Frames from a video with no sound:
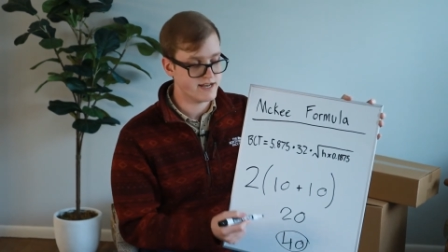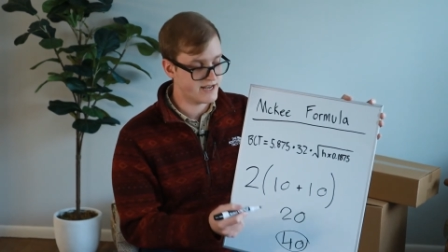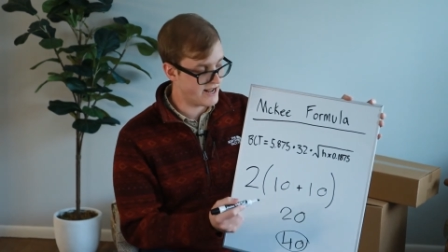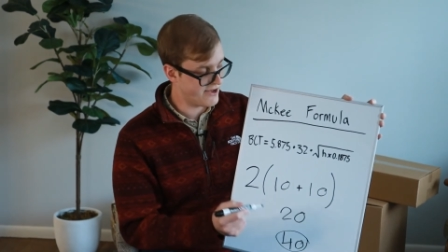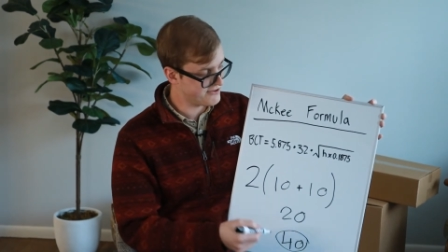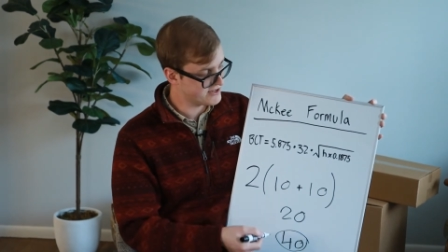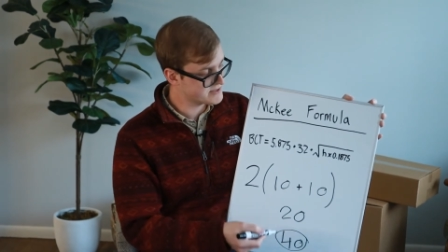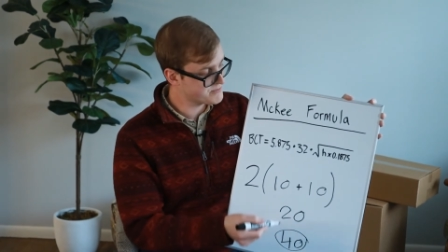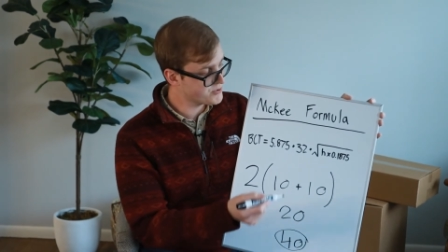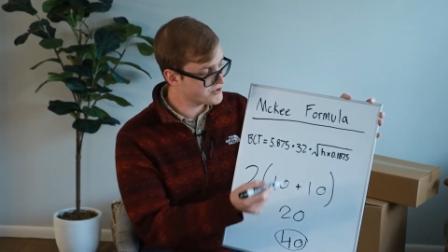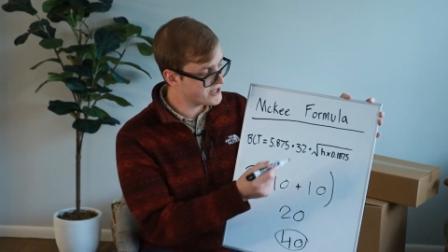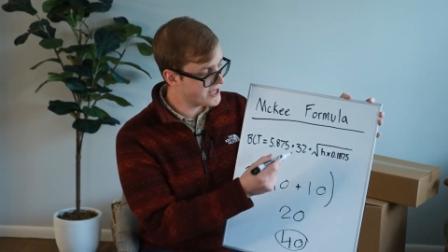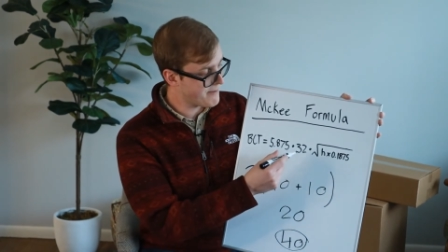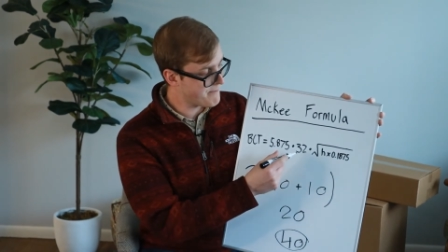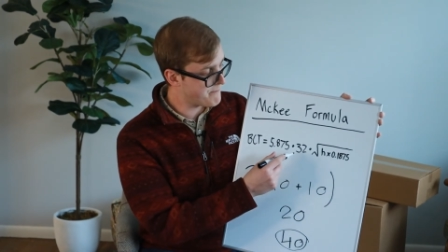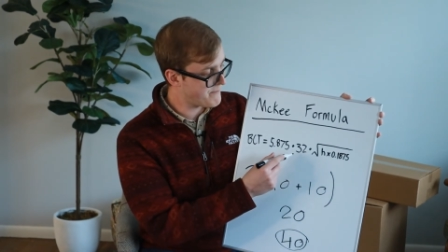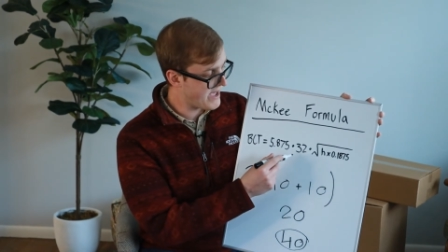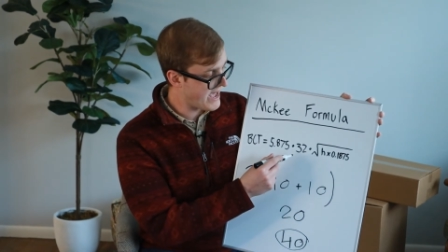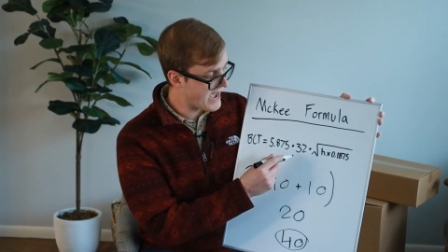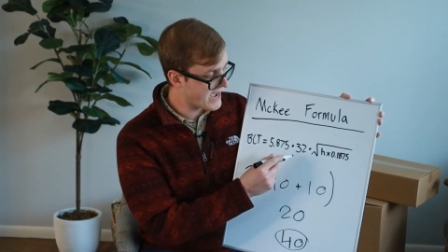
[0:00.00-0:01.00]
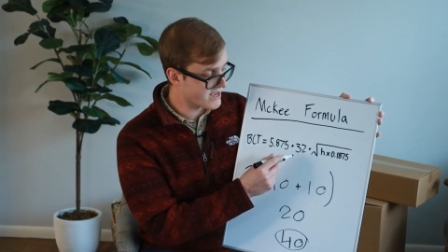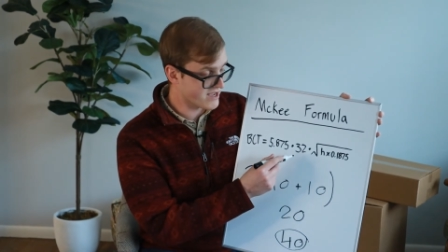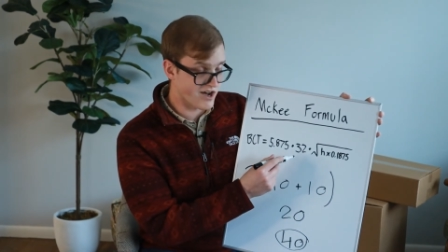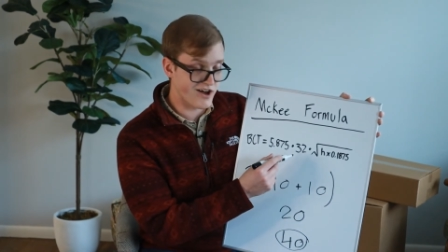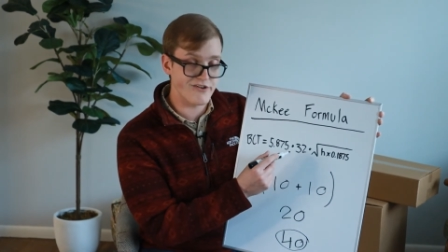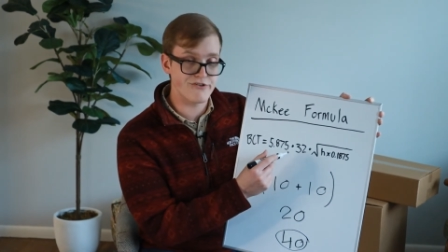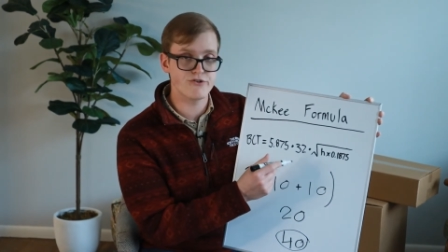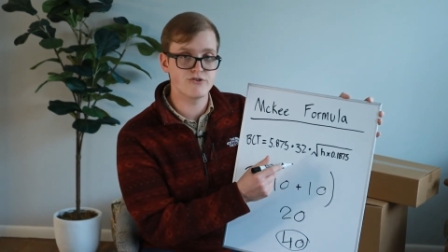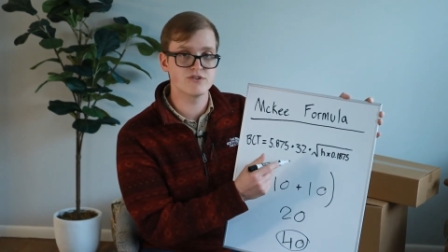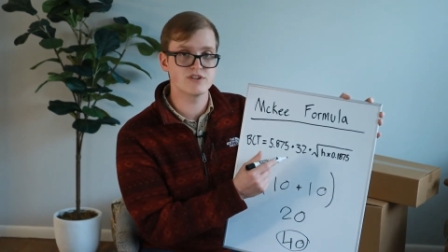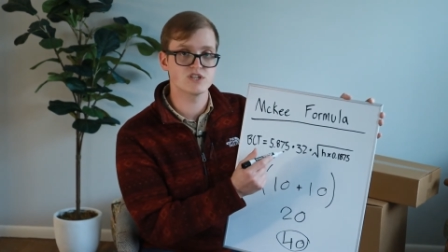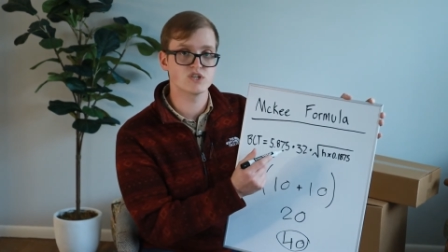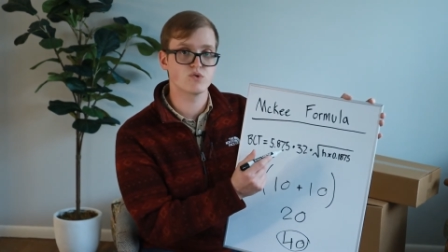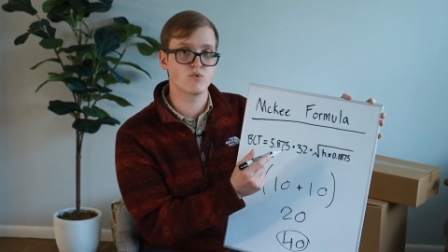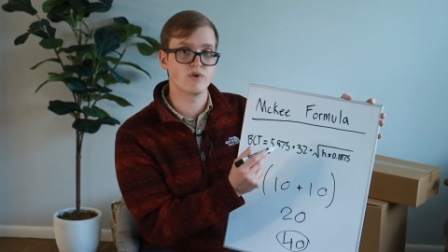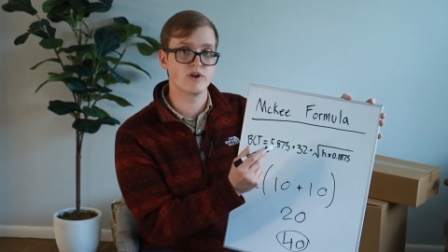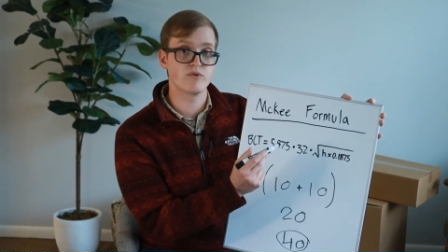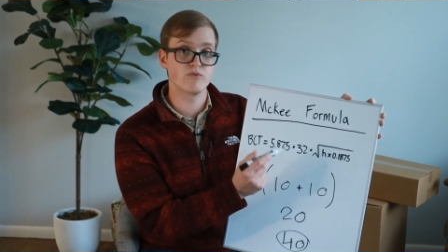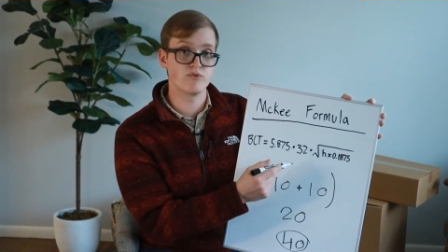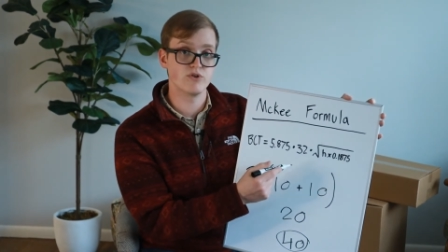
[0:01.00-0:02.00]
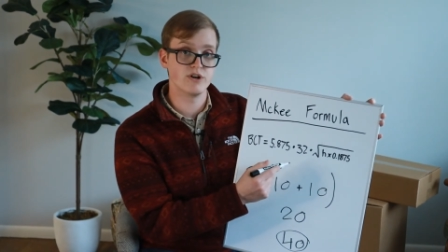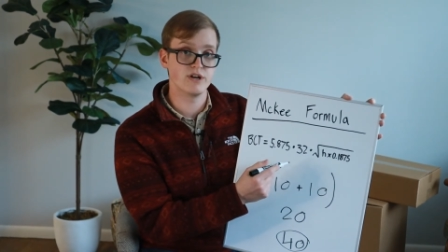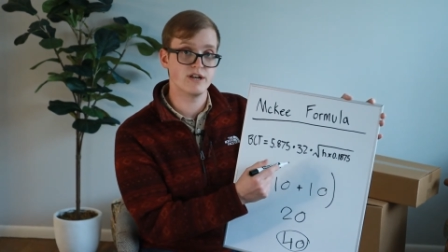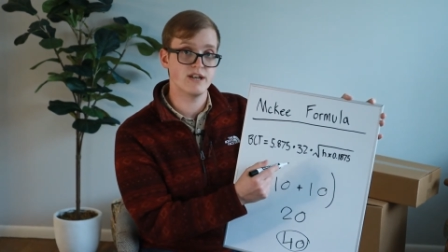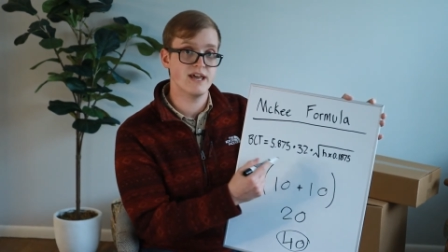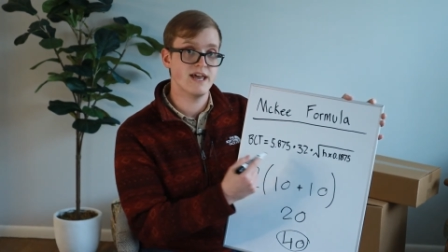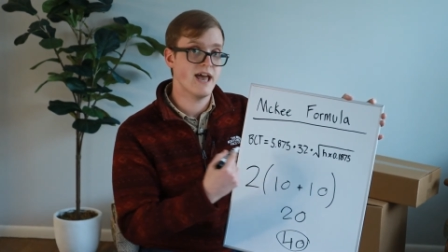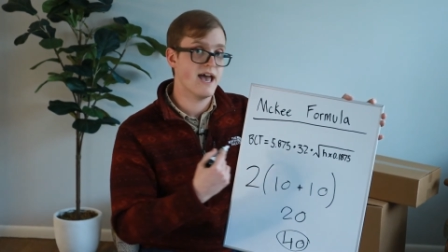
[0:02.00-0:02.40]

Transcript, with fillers: Now let's put that back under the square root